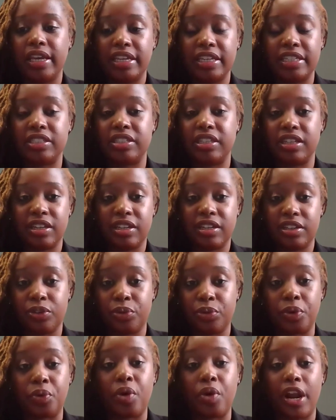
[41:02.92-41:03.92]
is the
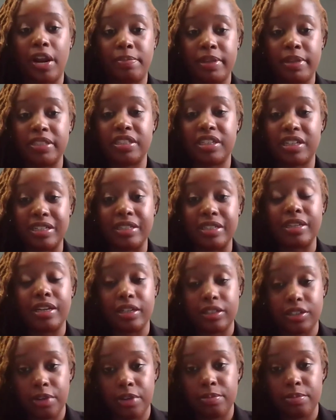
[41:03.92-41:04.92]
requirement to
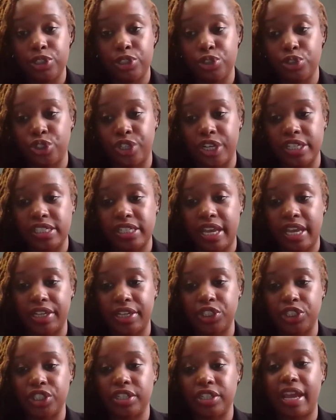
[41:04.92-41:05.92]
conduct a commercial
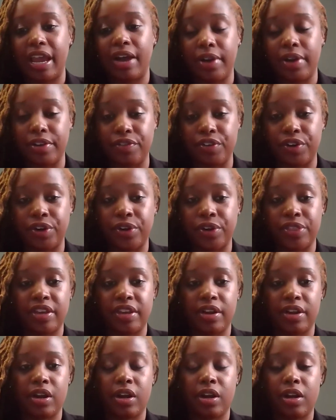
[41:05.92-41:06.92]
transaction. However,
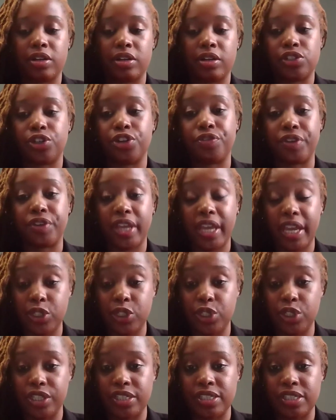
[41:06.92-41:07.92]
there are
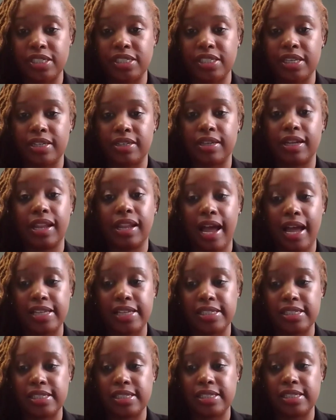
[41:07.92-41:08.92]
certifications and
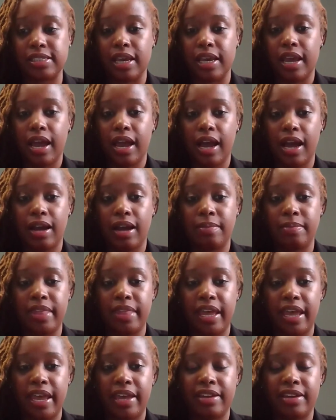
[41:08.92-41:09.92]
classes
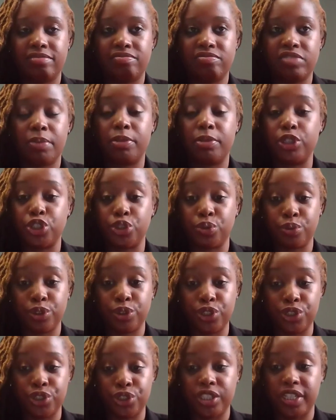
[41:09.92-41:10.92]
that commercial
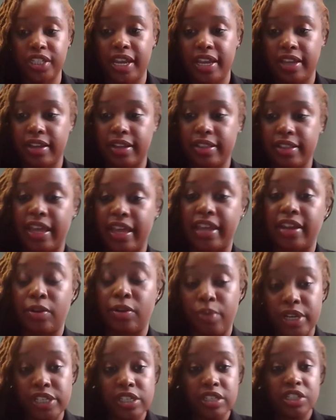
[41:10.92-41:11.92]
realtors take that a
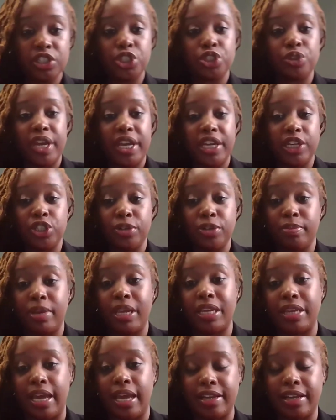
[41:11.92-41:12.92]
residential agent
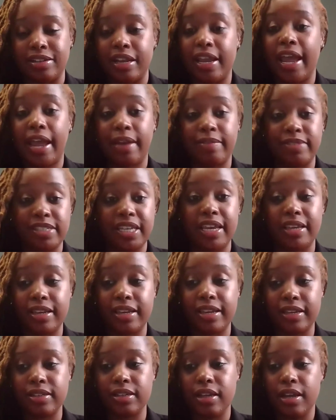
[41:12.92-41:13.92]
may not have
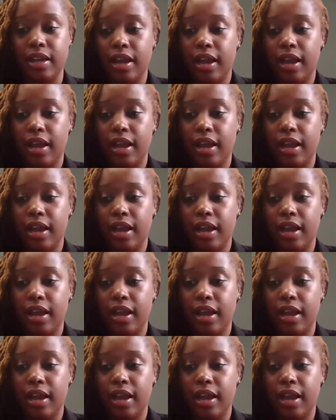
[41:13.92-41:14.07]
taken.